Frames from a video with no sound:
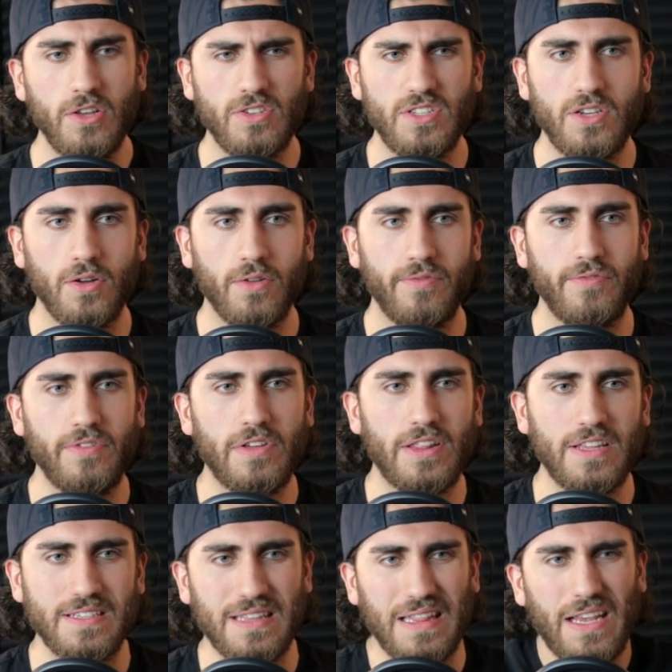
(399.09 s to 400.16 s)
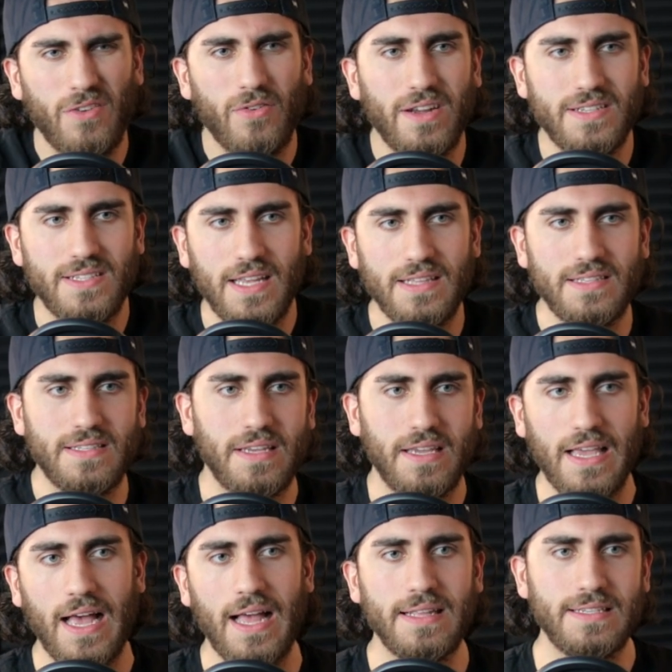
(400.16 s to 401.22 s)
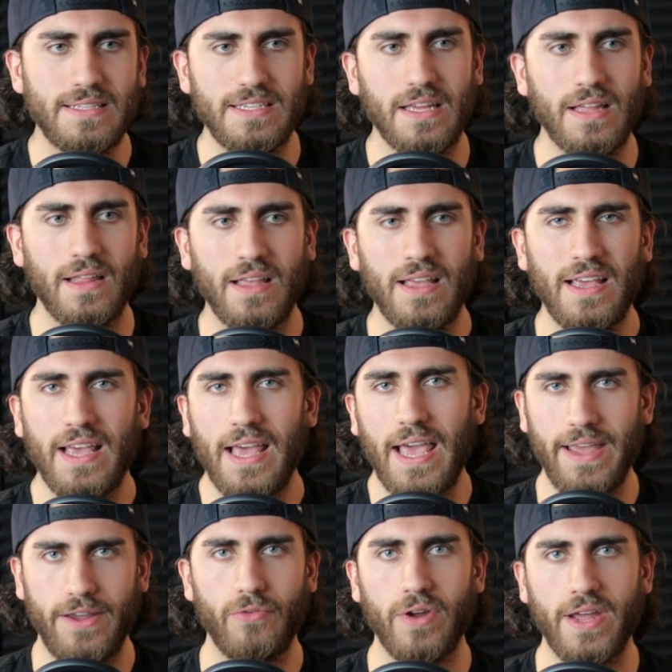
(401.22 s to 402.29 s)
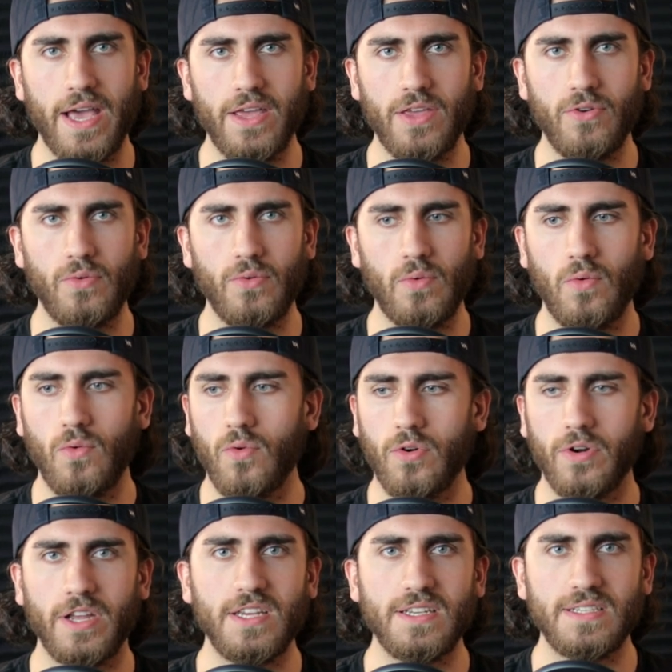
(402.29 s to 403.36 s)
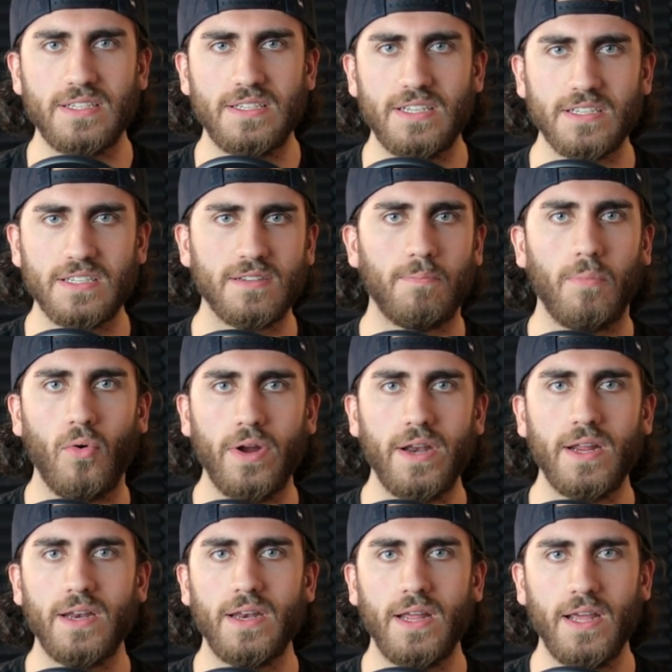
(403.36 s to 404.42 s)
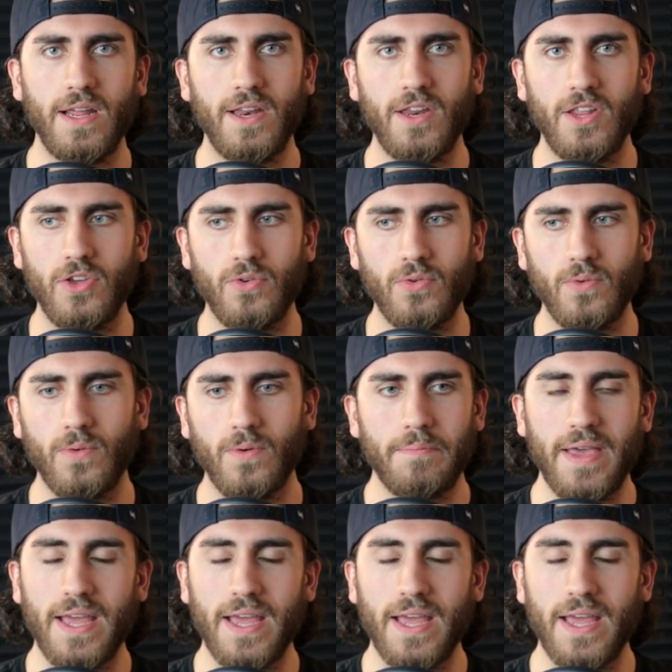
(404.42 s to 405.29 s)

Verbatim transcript: You still feel this lingering sense that God's still angry at you or he's disappointed in you.